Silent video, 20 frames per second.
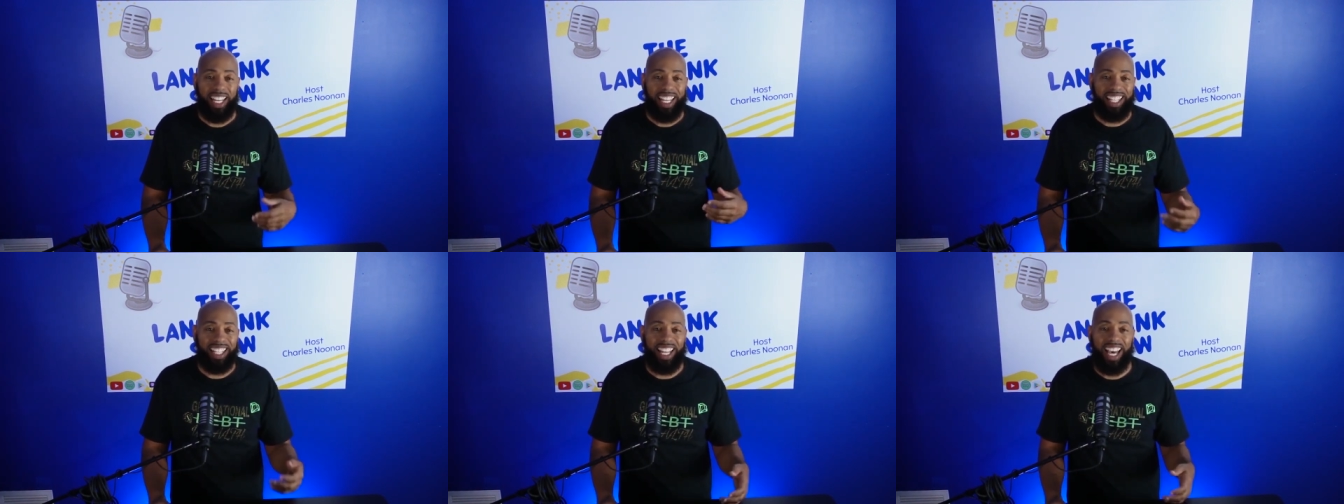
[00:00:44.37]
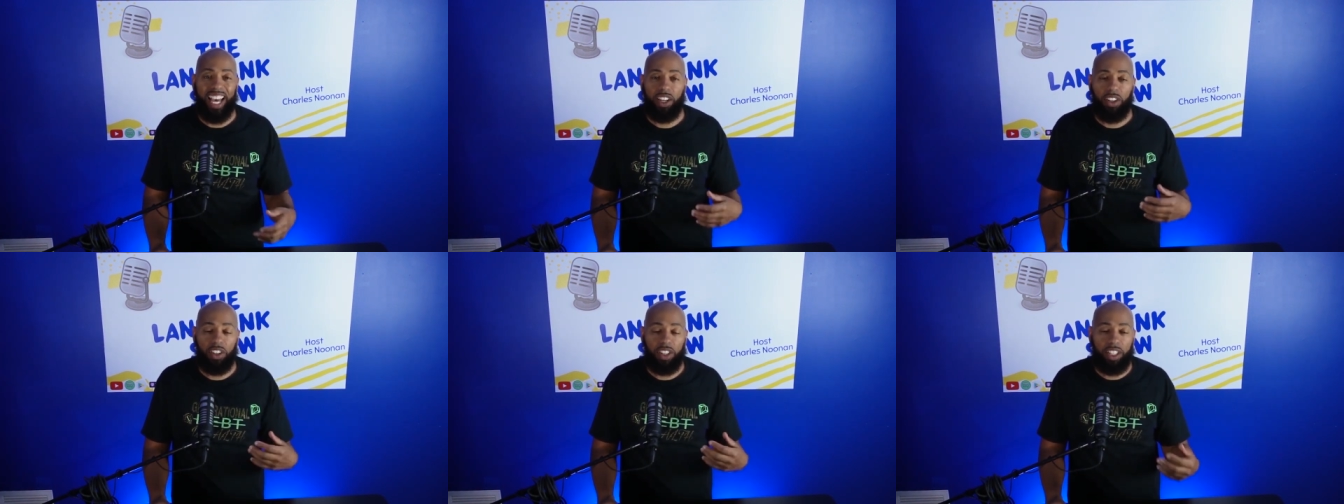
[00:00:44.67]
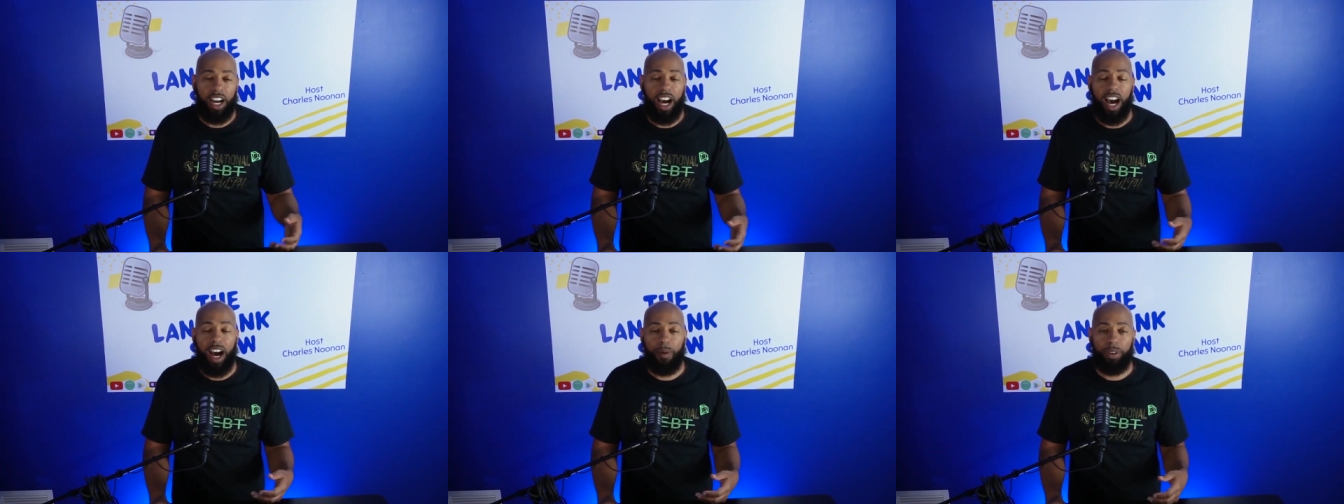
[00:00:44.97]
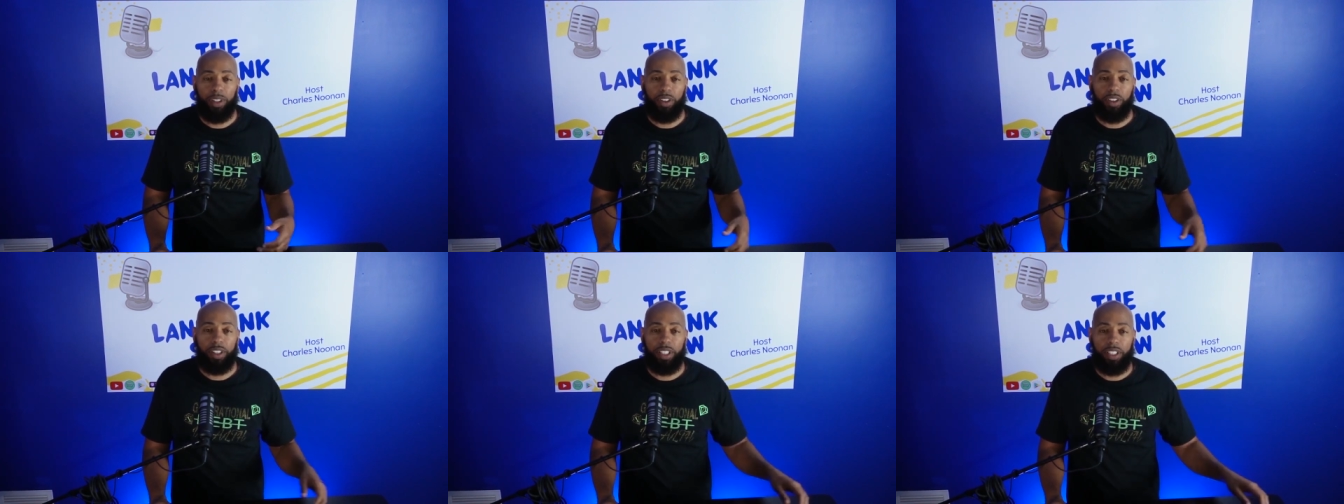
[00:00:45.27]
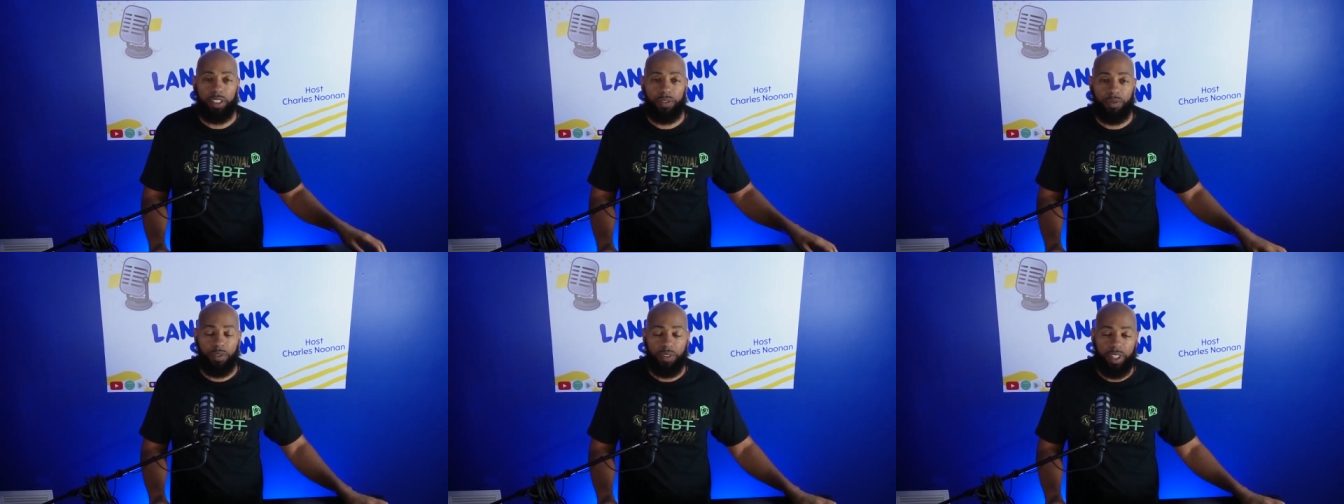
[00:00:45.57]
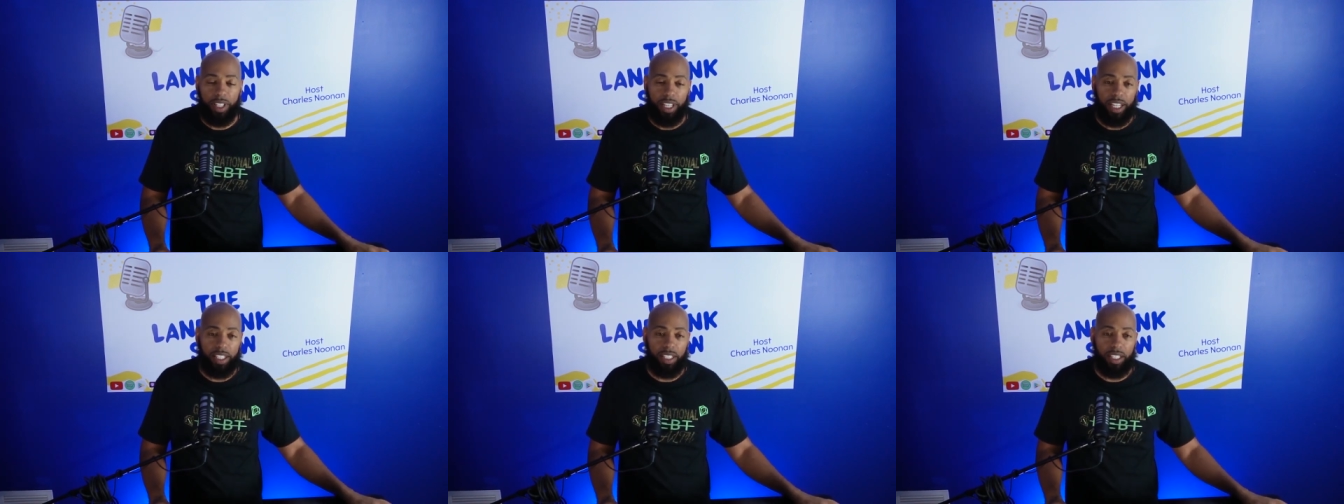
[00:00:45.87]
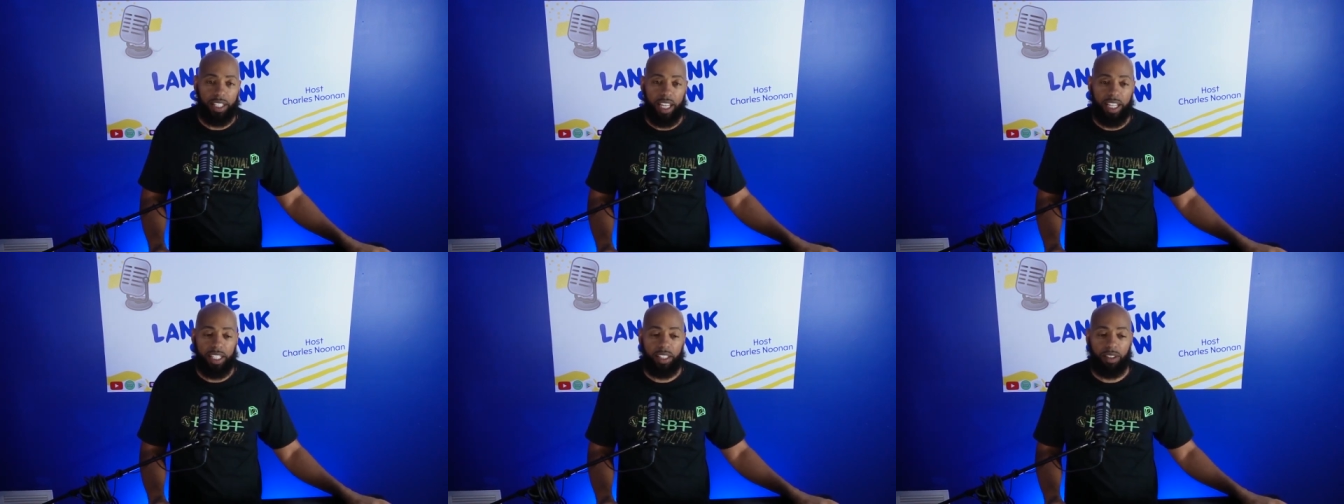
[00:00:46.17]
like or comment on this free
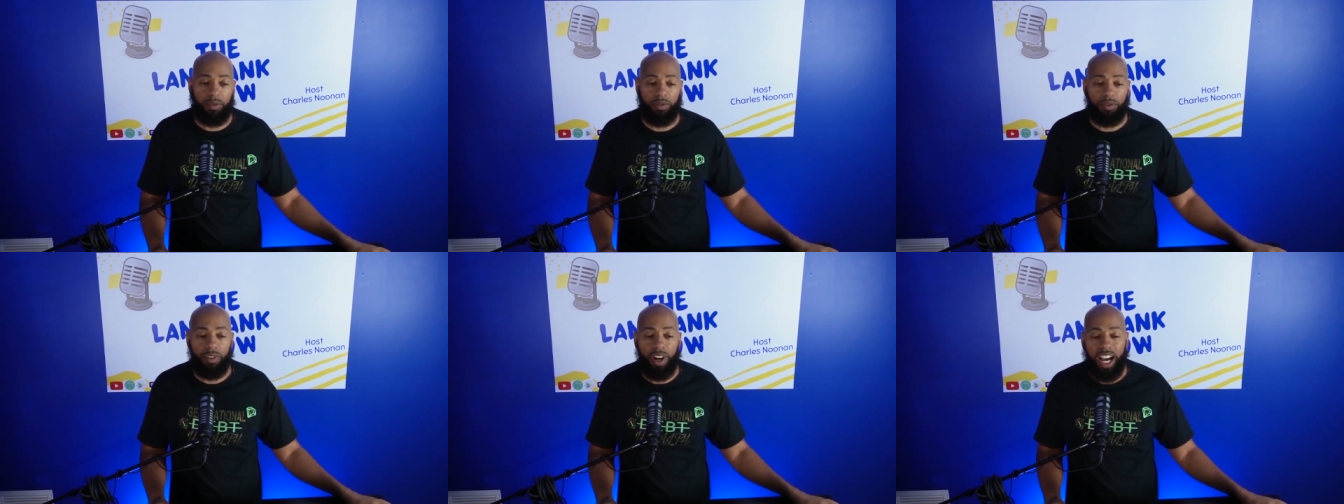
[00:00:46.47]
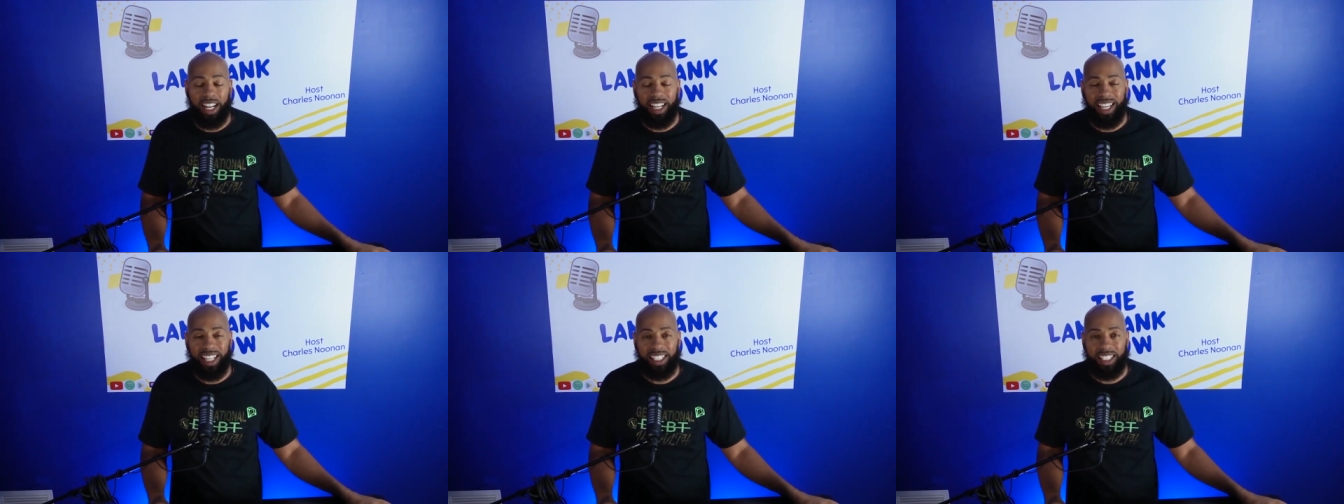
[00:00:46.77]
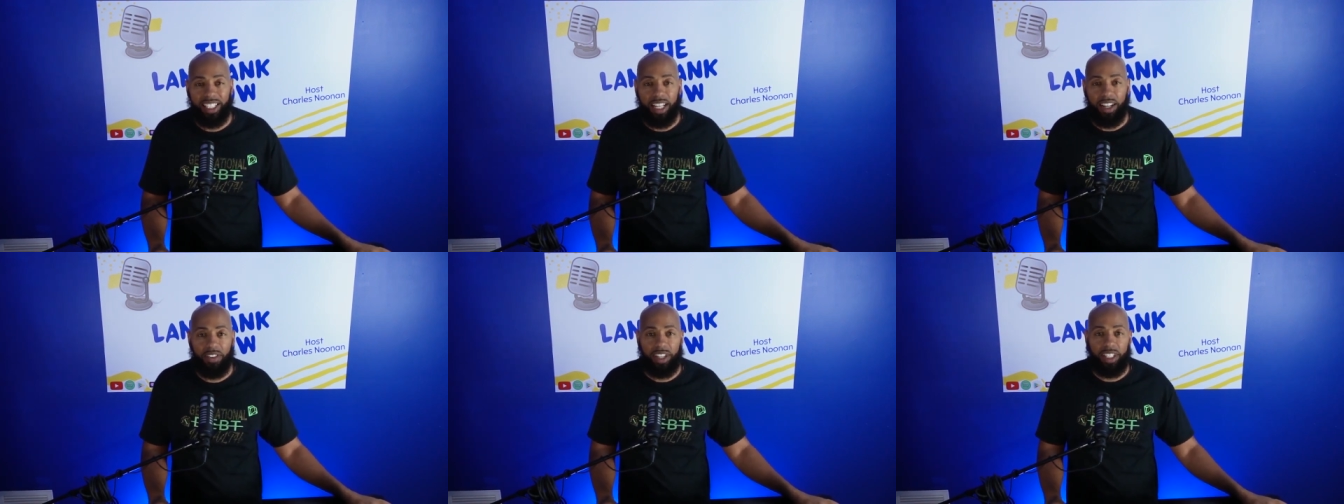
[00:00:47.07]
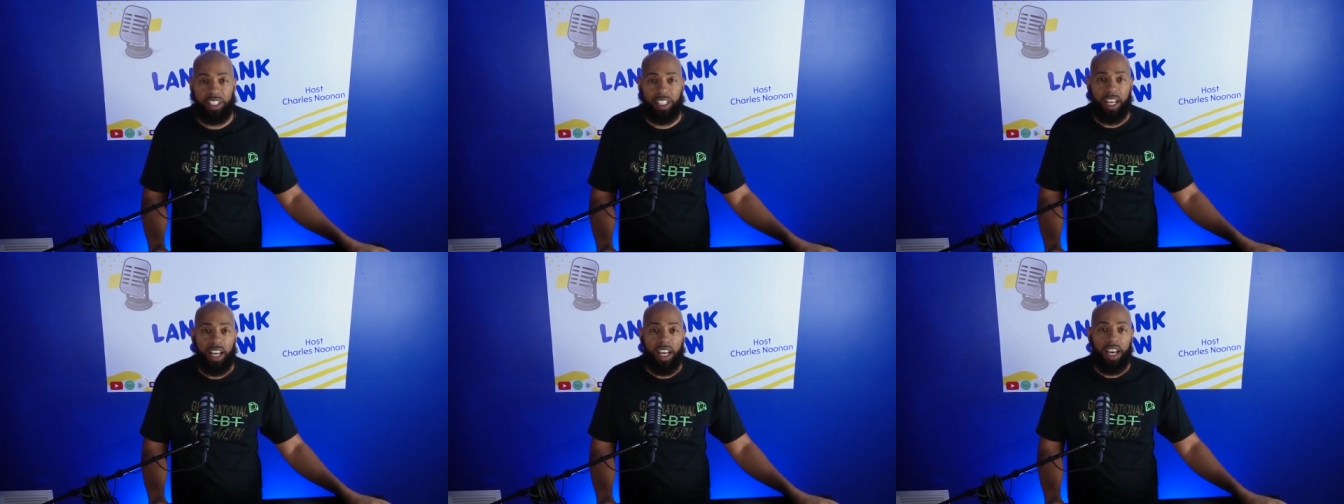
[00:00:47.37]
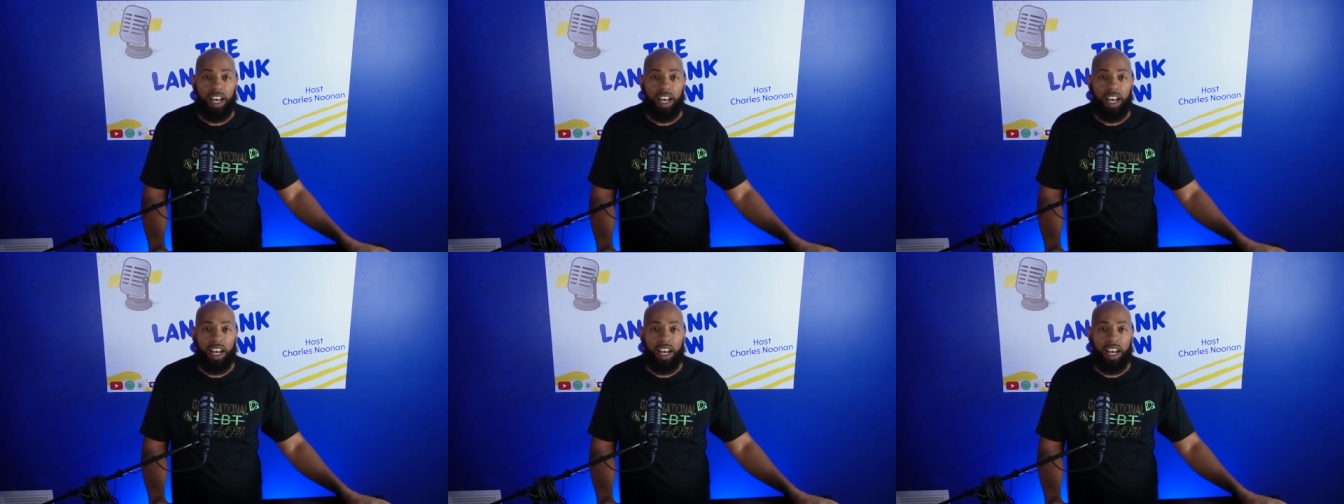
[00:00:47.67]
education Friday series